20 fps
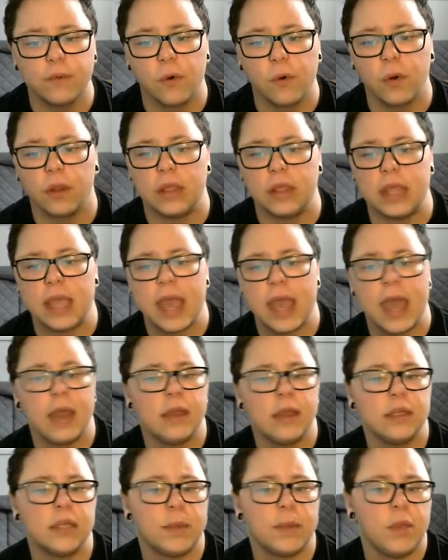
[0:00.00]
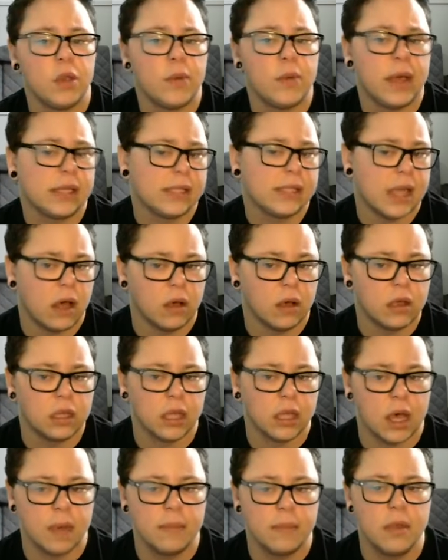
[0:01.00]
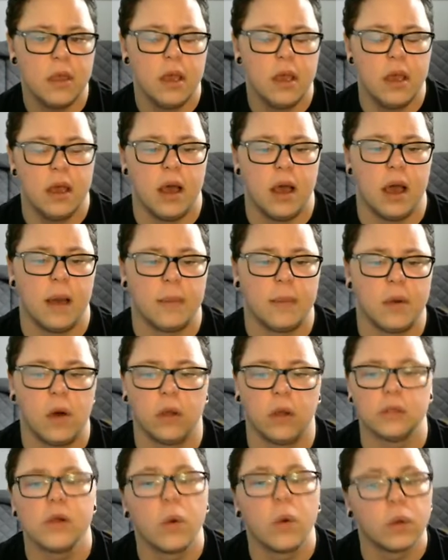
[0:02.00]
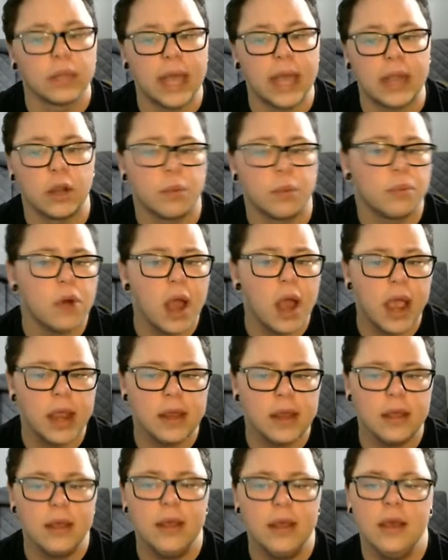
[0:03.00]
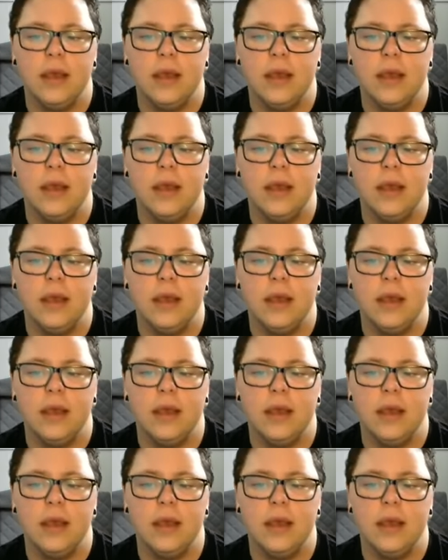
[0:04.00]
for the NWSL club called Orlando Pride,